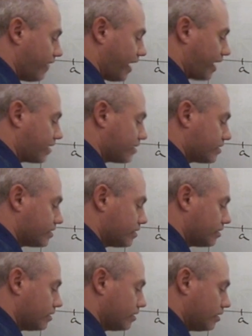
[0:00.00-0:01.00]
x
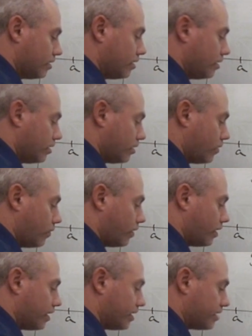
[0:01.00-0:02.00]

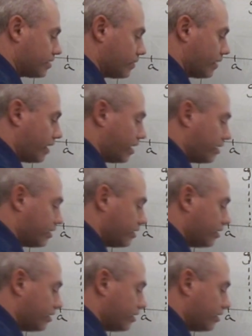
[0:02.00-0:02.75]
quantity squared